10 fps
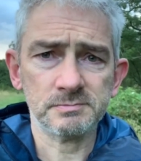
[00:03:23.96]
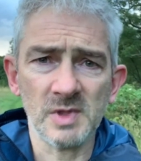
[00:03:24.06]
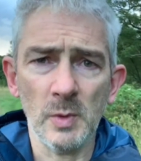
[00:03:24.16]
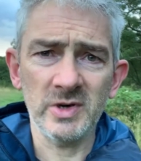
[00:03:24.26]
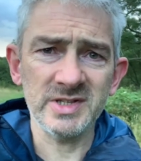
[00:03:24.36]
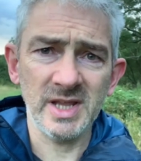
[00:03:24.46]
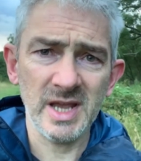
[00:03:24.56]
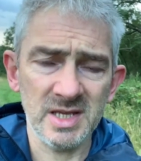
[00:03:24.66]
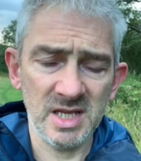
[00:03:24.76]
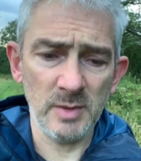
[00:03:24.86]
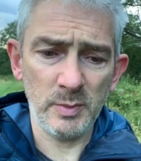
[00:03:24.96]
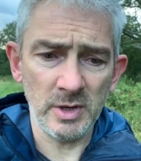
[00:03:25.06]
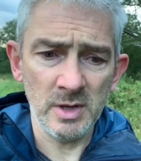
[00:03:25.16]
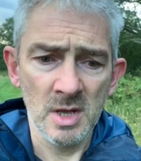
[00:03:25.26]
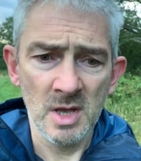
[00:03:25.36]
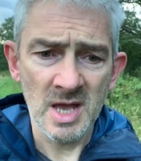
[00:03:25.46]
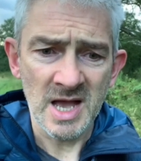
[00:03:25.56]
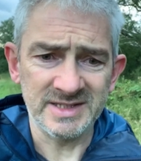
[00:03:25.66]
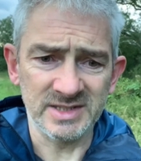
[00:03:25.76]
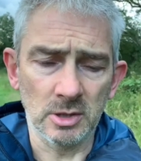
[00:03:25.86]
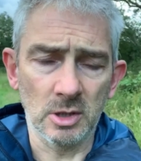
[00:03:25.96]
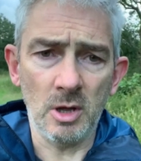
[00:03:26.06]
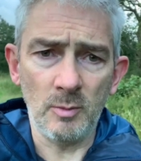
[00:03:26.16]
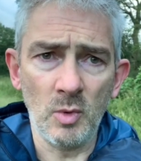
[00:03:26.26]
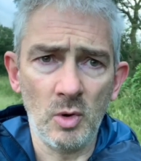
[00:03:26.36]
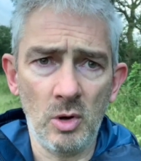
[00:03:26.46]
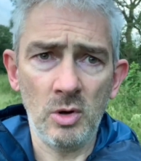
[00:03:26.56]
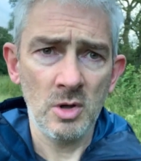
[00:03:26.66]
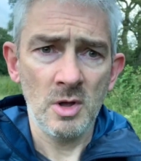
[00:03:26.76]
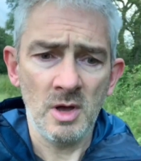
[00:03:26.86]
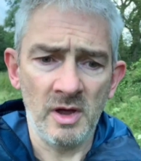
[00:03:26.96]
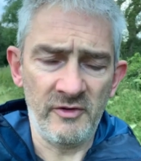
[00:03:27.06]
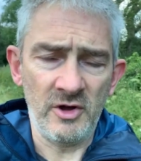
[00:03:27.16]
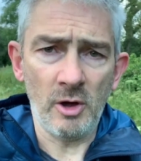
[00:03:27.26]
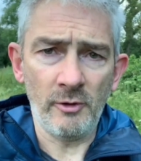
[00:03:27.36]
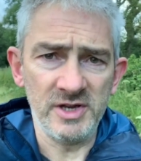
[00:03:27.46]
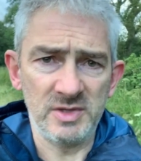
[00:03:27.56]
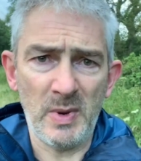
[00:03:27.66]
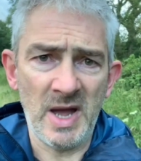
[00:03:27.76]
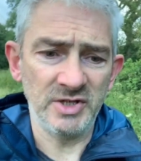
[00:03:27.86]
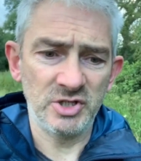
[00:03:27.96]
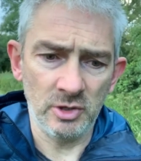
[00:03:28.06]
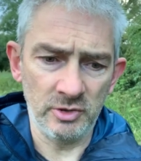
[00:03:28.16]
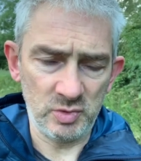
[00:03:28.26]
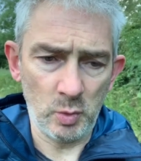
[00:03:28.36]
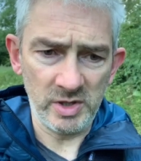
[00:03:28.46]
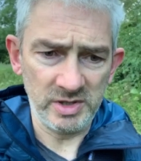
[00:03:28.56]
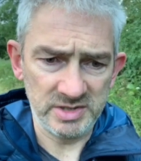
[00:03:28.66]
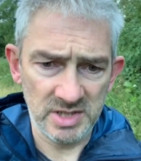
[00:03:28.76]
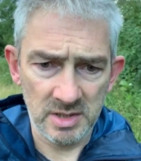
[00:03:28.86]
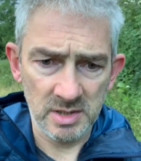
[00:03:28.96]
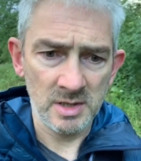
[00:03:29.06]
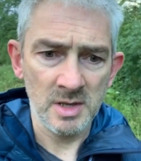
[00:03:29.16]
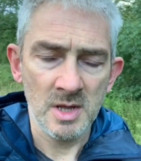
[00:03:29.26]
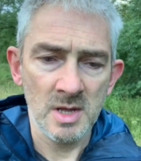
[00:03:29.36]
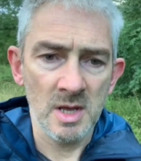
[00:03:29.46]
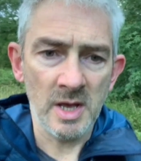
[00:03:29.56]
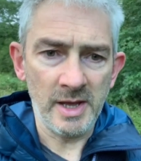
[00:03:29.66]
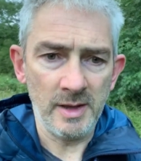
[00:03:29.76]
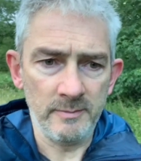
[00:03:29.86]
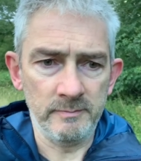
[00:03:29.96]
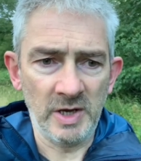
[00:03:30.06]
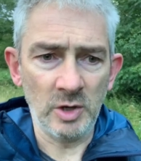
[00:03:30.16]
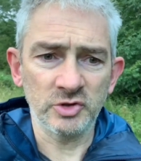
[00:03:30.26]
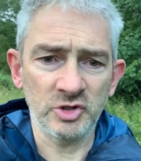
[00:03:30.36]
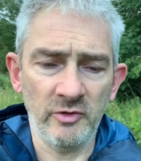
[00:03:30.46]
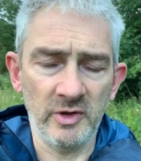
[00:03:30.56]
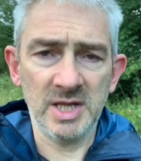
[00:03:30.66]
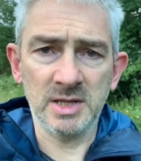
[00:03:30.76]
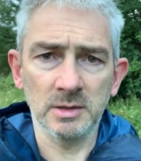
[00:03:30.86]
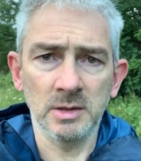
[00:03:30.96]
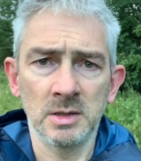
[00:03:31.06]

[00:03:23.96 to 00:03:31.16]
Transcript: whereas the gatekeeper has a lot more of an orange patch on its wings, and also the little